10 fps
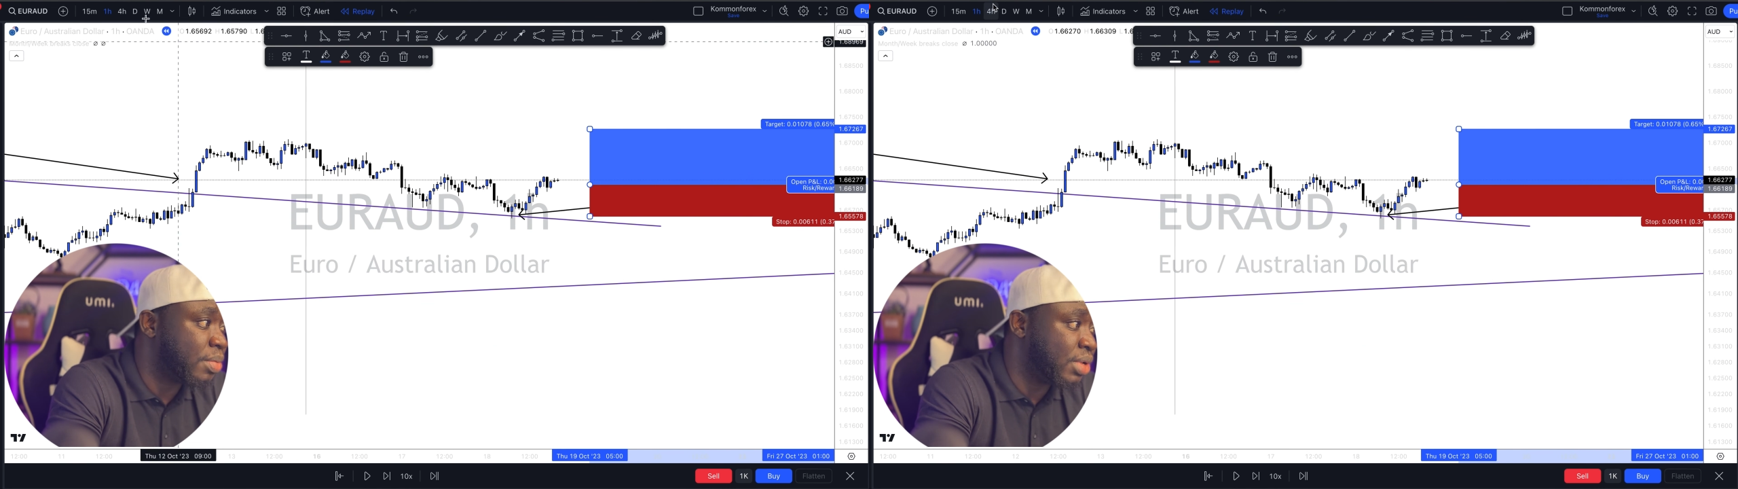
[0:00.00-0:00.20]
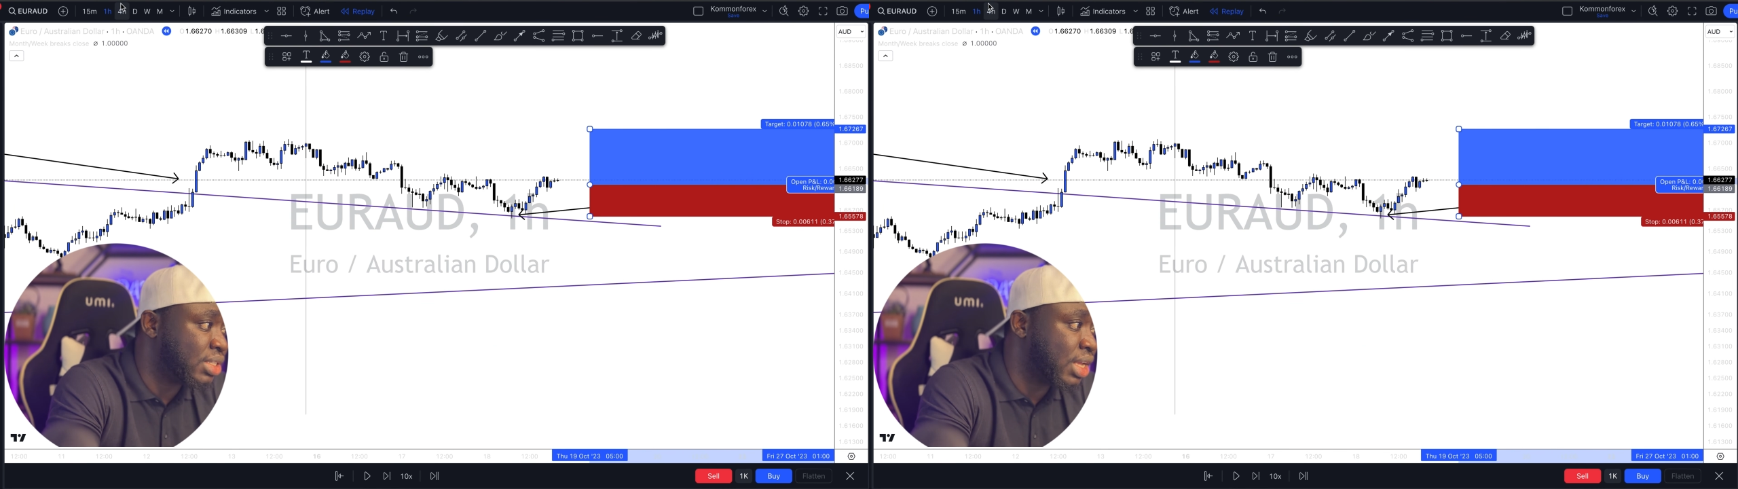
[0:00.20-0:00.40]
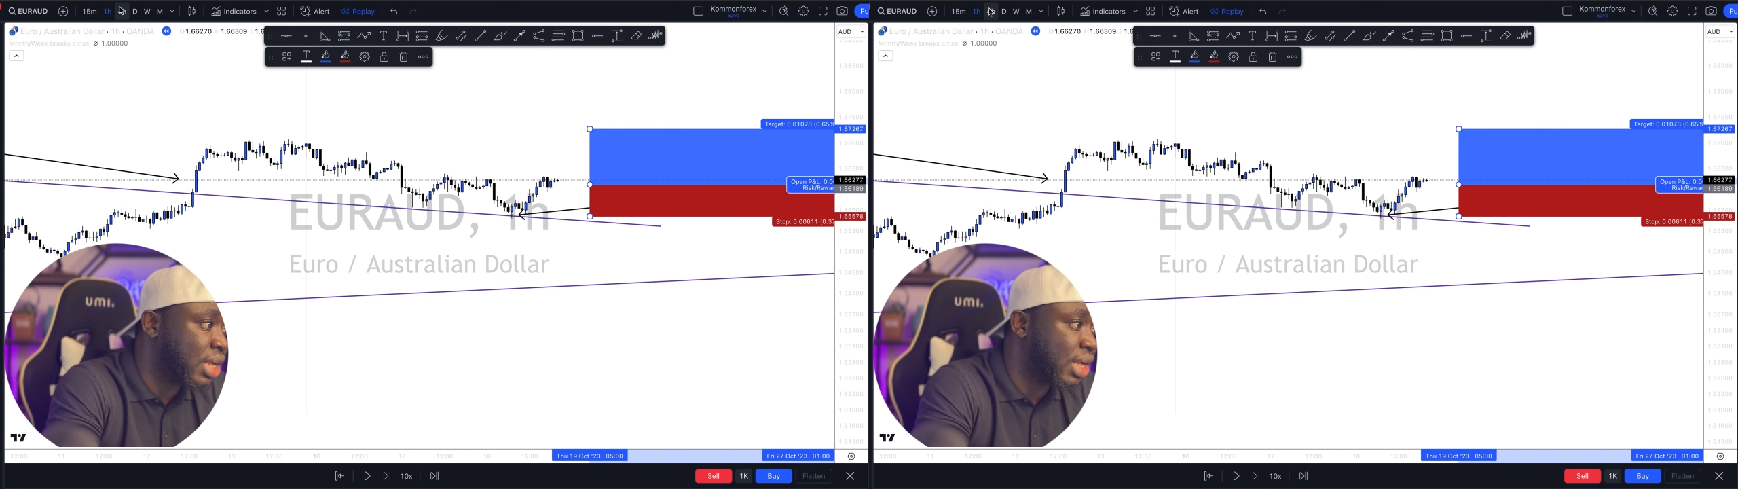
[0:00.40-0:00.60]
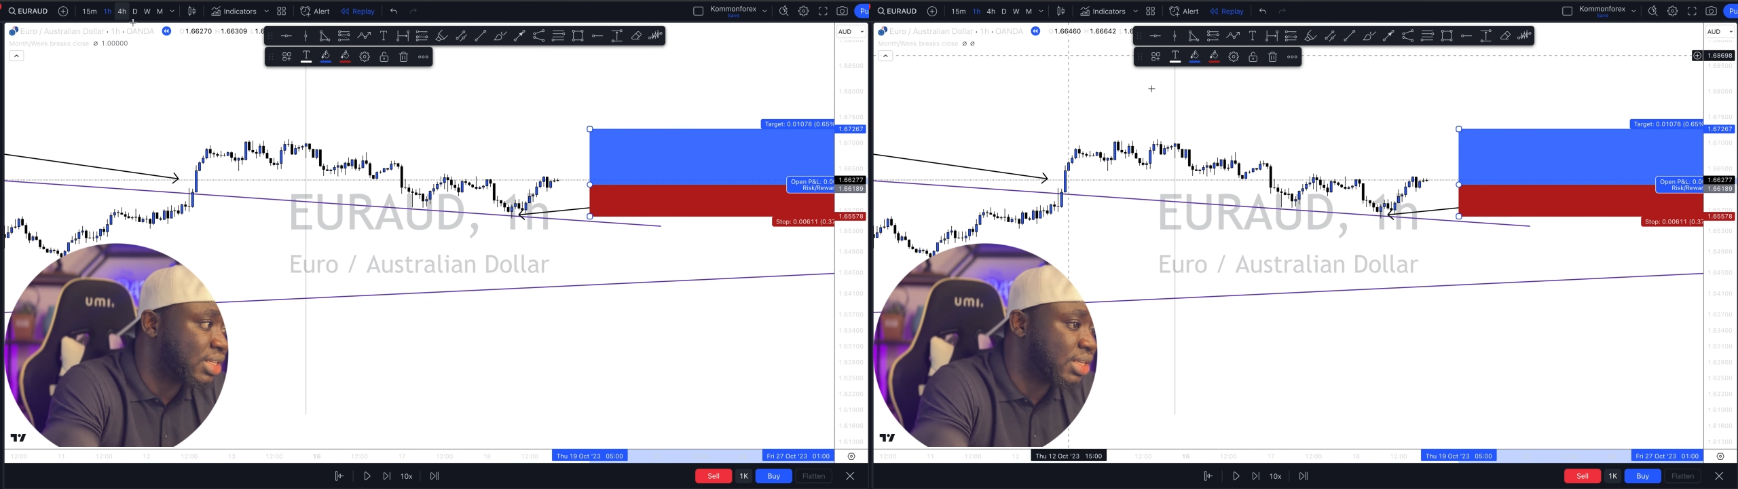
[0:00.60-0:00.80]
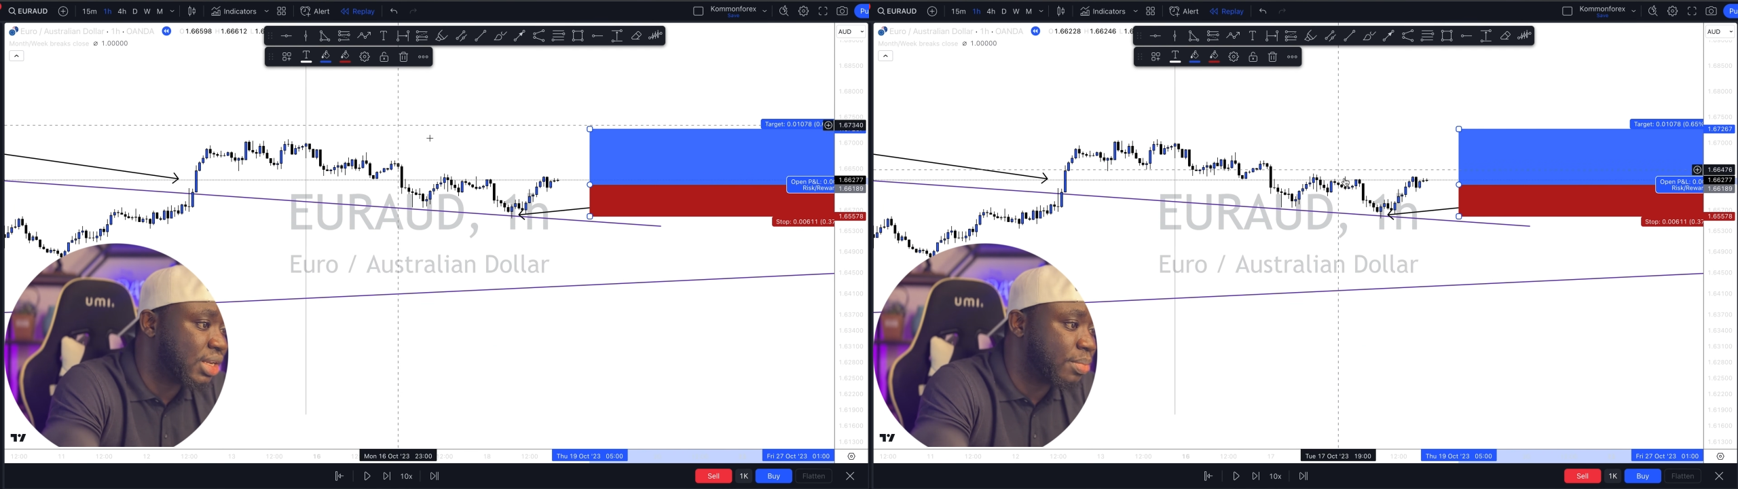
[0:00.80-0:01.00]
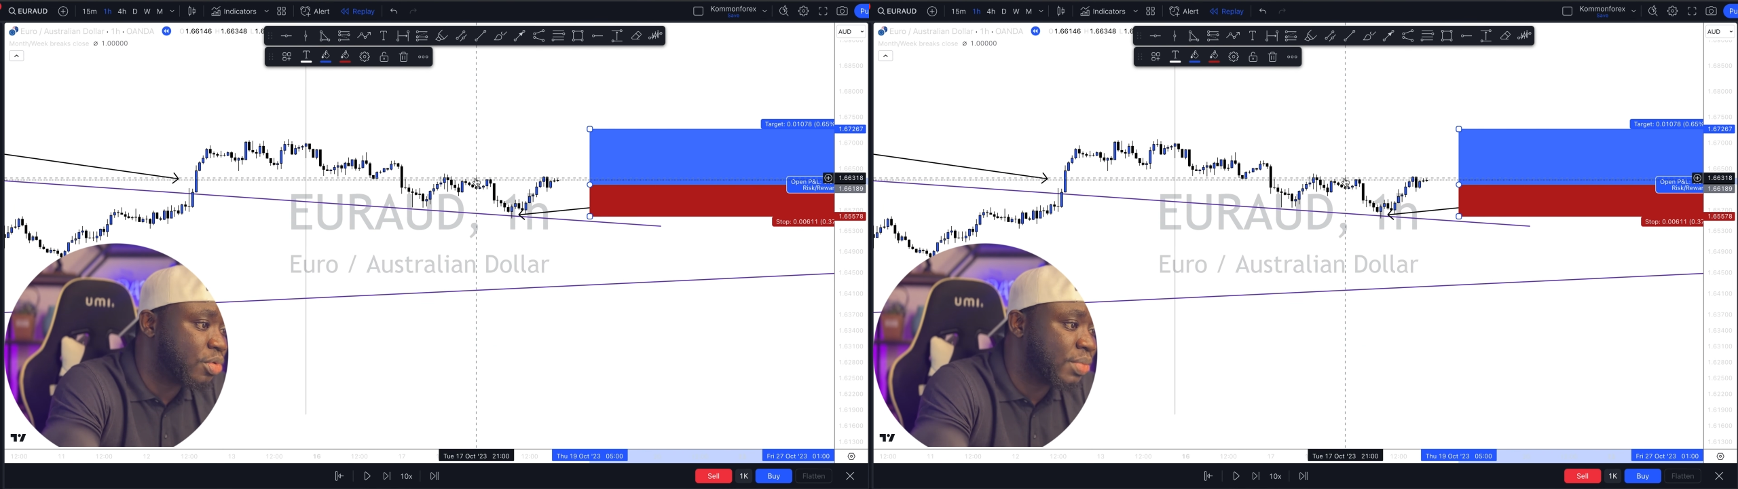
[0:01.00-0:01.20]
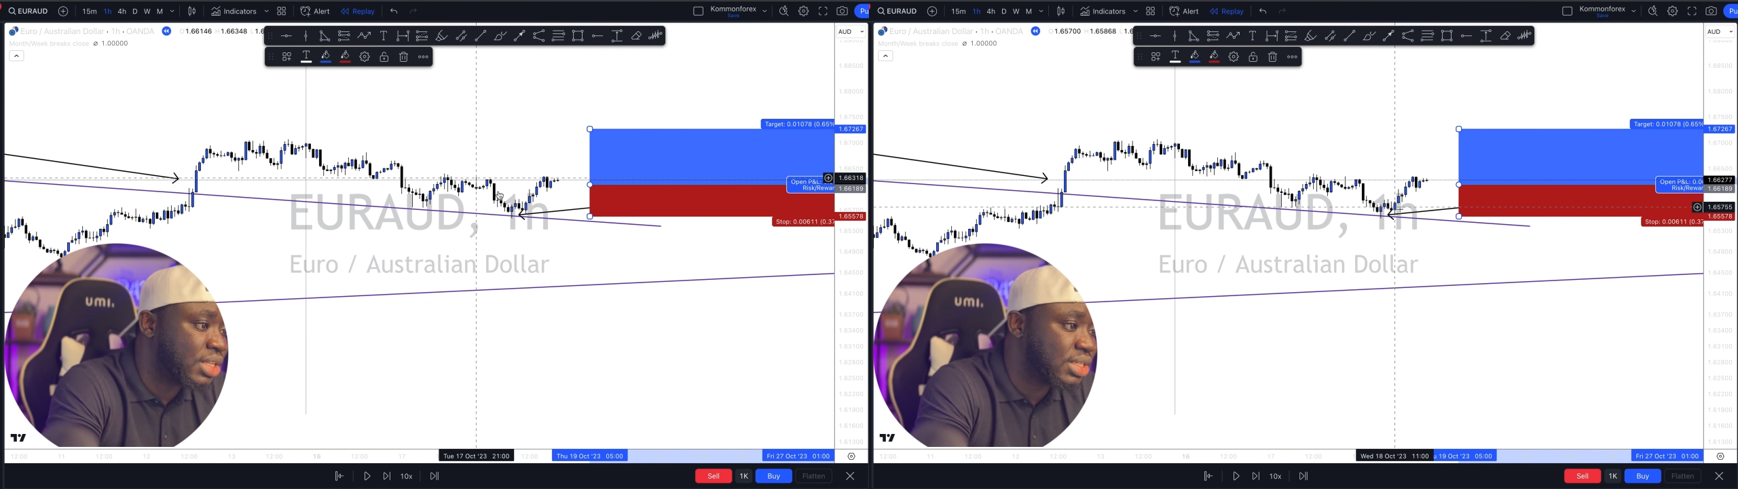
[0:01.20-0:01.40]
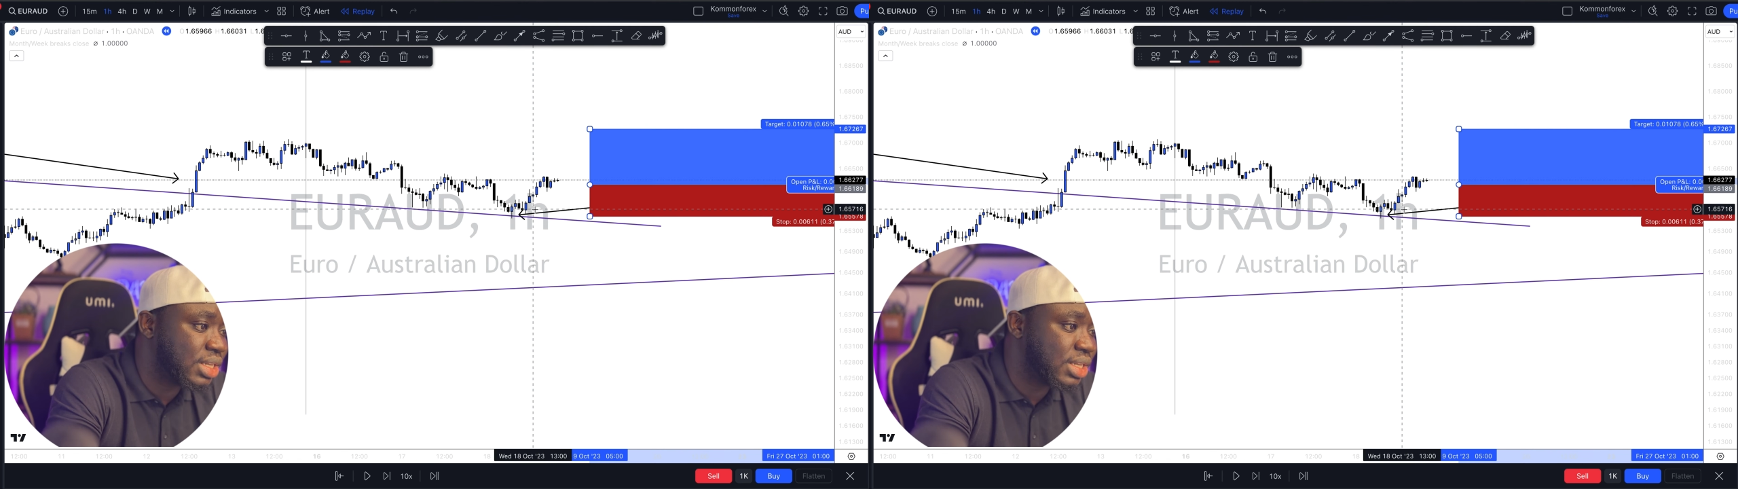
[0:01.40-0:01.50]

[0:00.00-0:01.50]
It means that at the moment